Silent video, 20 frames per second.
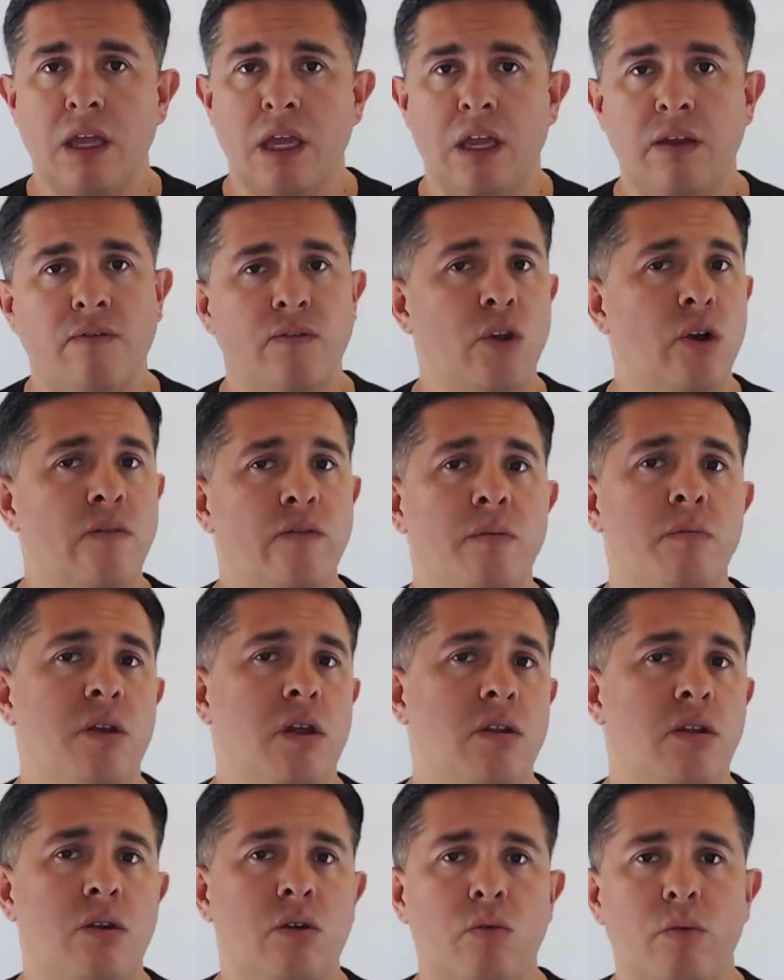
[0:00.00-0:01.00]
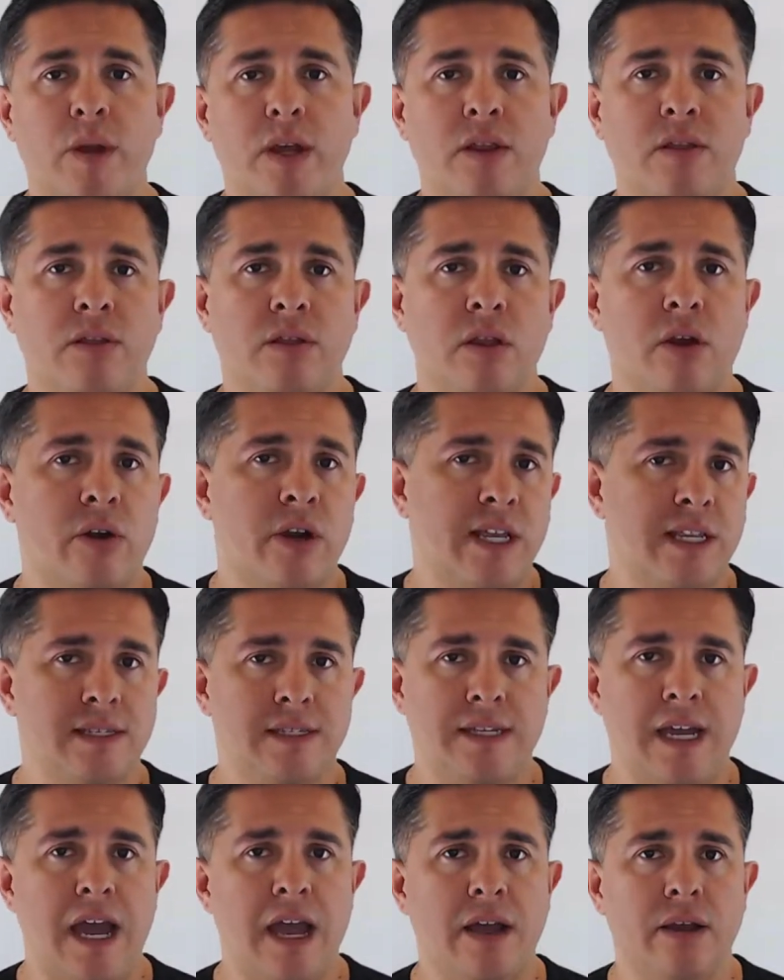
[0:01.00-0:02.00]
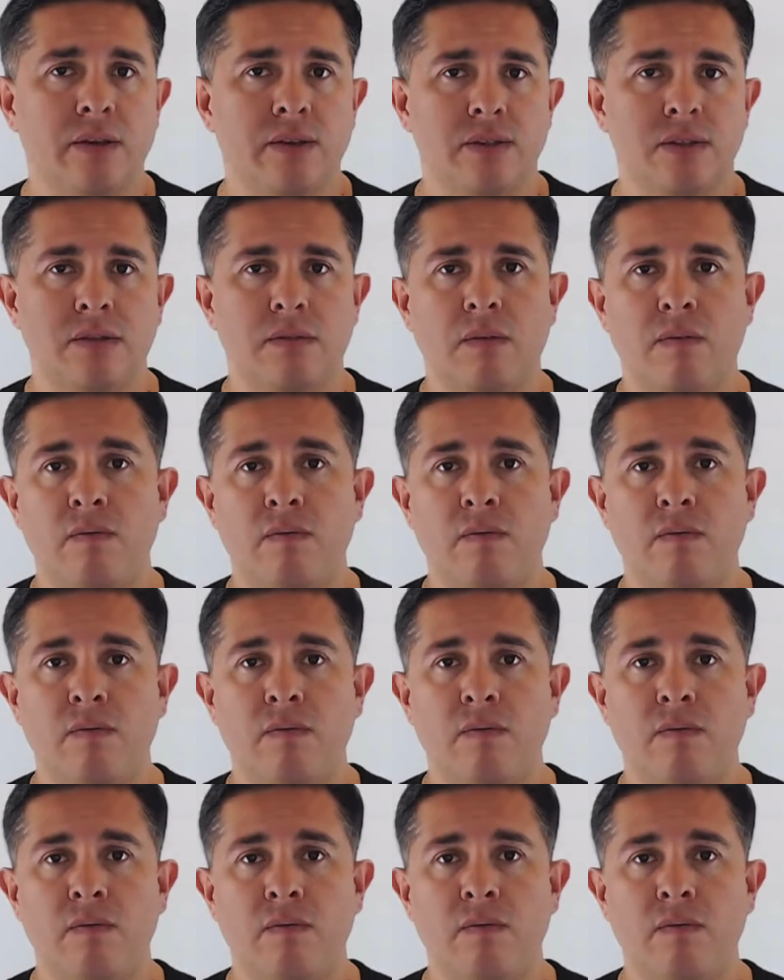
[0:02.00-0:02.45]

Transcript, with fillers: If you're familiar with learning styles,